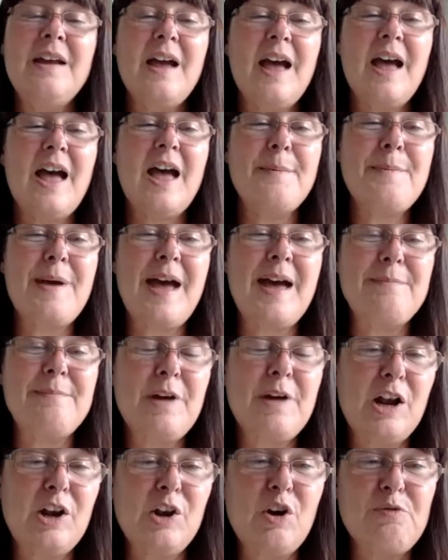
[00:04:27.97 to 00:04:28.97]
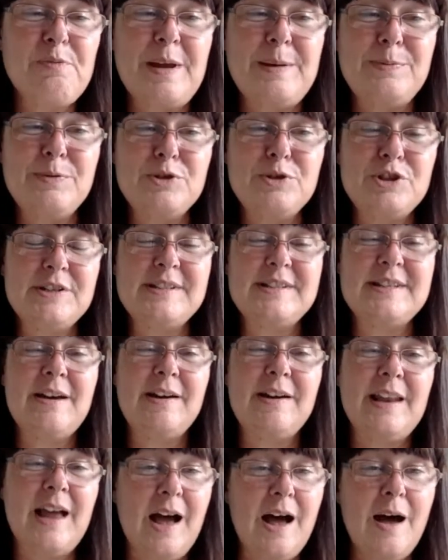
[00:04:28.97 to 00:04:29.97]
Um, and a lot of people just
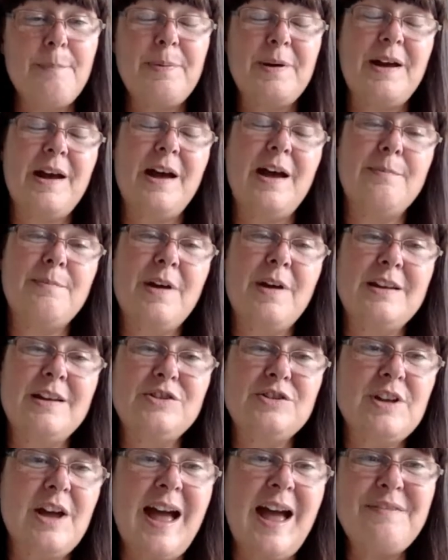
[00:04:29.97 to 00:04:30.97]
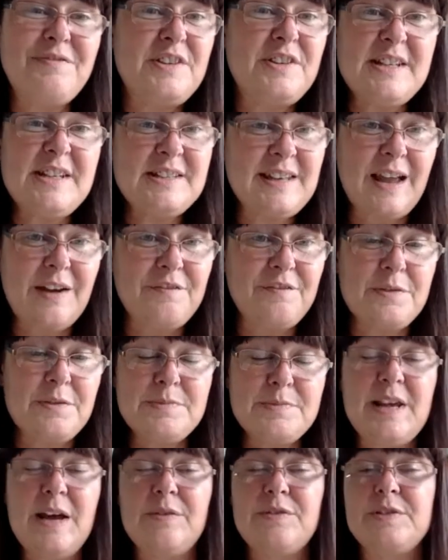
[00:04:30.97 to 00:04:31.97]
sign up um, and have the discount for
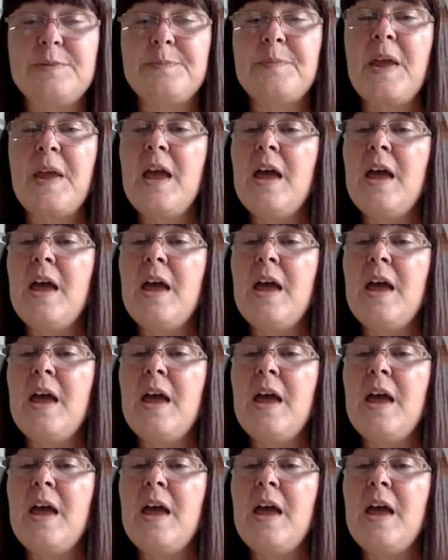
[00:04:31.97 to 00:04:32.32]
themselves.